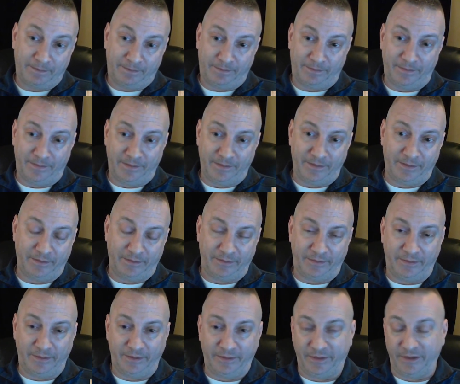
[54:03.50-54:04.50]

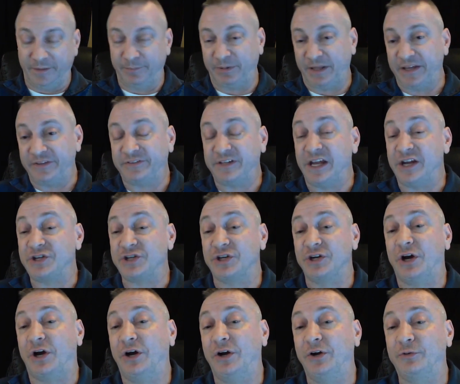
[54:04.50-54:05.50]
PlayStation
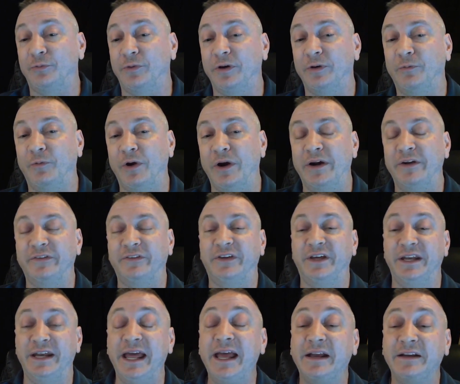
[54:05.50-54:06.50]
hardware, whereas
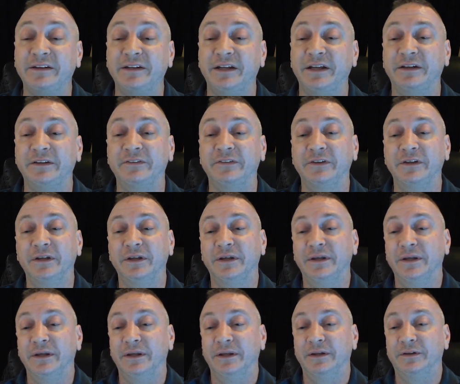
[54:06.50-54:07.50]
Connectix,
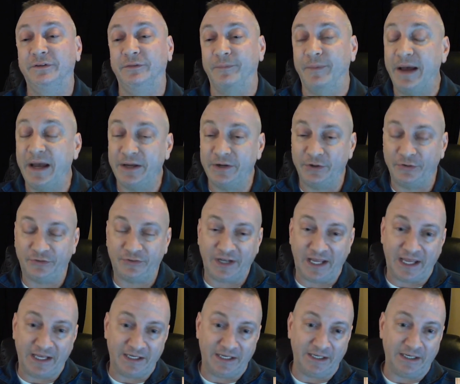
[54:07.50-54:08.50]
to my
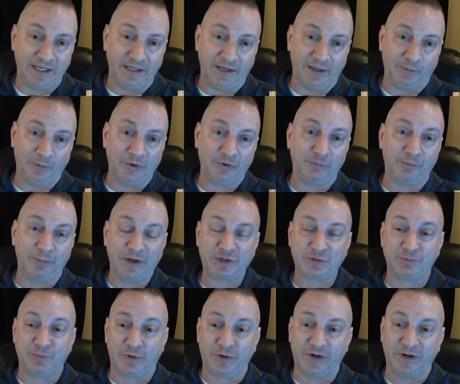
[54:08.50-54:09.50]
understanding, was
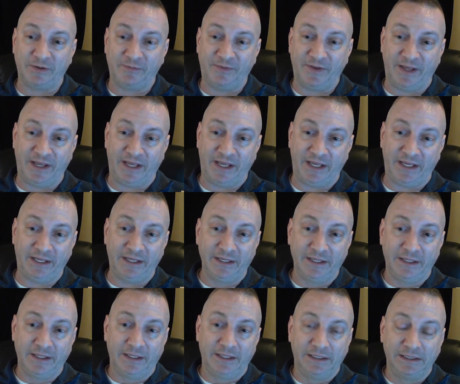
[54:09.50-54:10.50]
much more of a
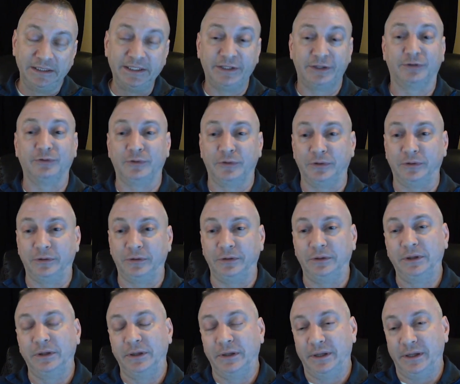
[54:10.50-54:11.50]

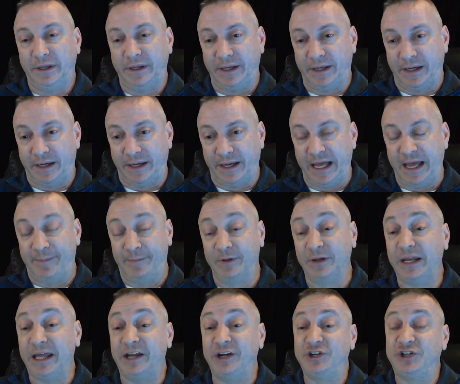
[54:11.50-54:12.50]
literal
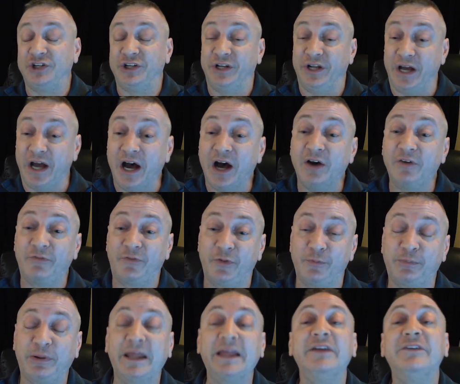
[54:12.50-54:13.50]
emulation of the
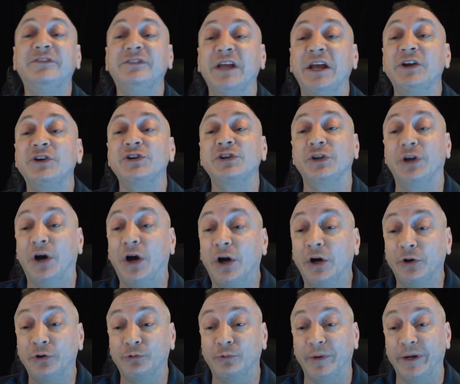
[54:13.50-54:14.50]
PlayStation
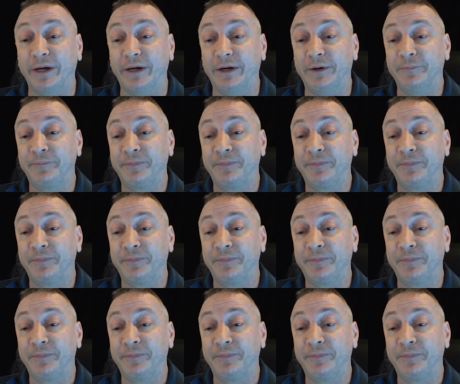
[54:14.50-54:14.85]
hardware.